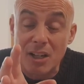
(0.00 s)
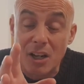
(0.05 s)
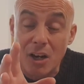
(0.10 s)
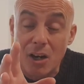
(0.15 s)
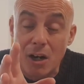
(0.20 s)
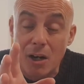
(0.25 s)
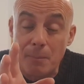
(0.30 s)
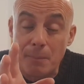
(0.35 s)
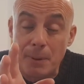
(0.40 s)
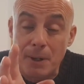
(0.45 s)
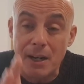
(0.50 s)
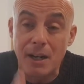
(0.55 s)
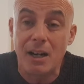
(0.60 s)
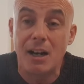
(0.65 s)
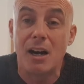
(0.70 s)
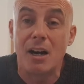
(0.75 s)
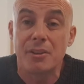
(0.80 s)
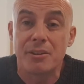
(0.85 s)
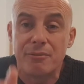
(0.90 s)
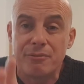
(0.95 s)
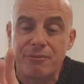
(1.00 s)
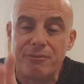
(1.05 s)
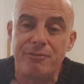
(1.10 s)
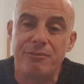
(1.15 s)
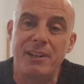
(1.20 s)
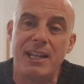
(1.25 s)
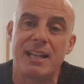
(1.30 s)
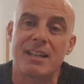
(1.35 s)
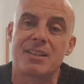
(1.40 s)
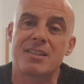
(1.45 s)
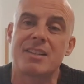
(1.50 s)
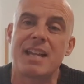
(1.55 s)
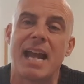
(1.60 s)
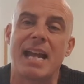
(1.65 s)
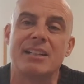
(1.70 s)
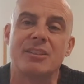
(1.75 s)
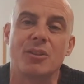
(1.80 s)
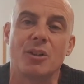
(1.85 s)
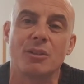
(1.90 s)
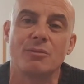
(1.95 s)
our path fixed
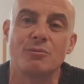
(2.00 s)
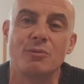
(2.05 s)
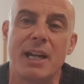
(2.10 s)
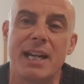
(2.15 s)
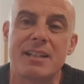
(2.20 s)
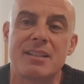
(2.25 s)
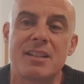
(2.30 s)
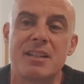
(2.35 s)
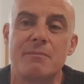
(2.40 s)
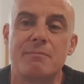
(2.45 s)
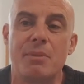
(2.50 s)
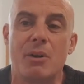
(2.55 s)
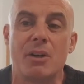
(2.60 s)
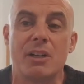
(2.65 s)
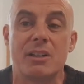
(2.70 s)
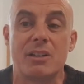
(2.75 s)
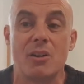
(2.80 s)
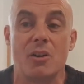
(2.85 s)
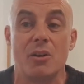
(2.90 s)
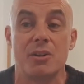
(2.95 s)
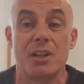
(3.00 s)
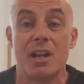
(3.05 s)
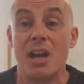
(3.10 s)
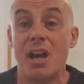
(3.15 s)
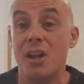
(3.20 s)
and directed by god